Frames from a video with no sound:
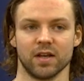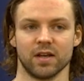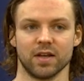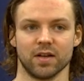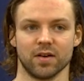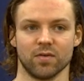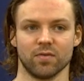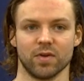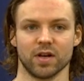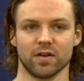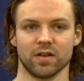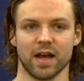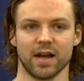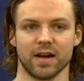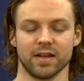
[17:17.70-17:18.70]
You know, when you're
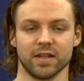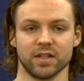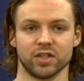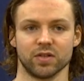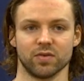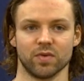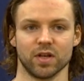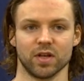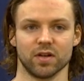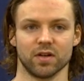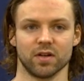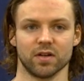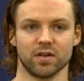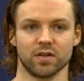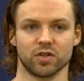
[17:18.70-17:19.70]
that age and when you're
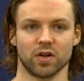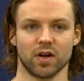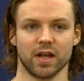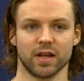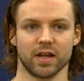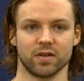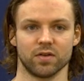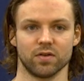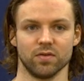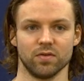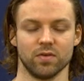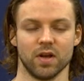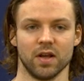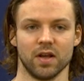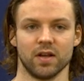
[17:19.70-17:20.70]
trying to,
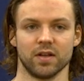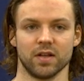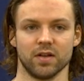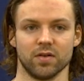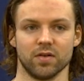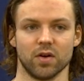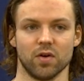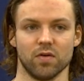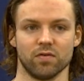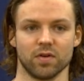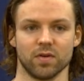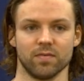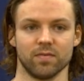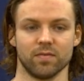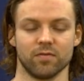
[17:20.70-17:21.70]
you know, go from